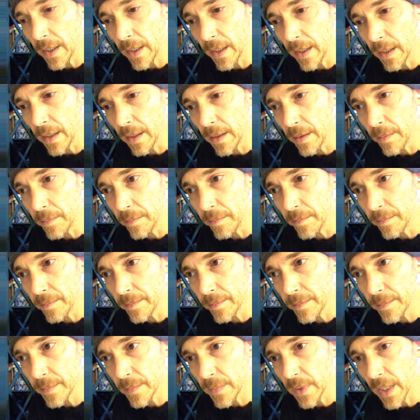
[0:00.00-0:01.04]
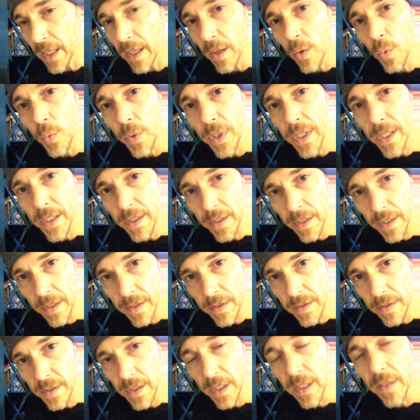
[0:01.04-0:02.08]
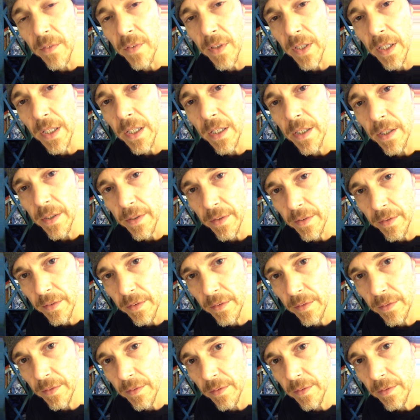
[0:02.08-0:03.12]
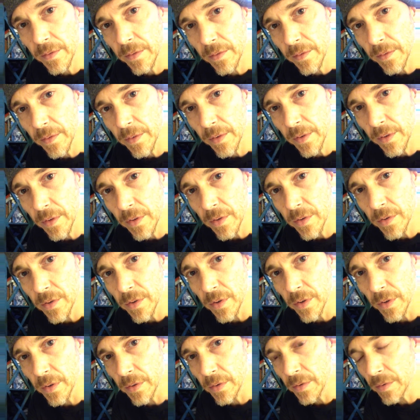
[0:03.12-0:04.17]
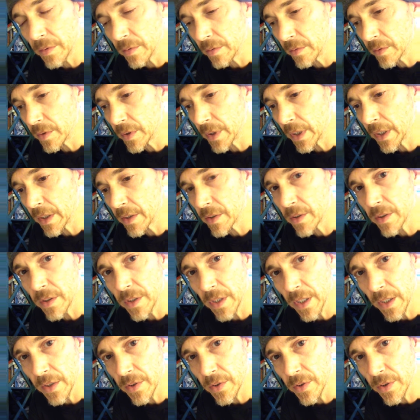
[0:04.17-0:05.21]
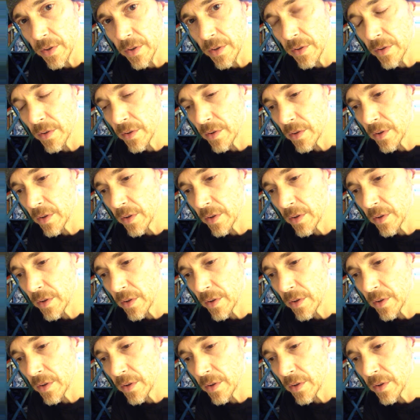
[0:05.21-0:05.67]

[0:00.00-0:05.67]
um, like a weakness, giving in to to his addiction.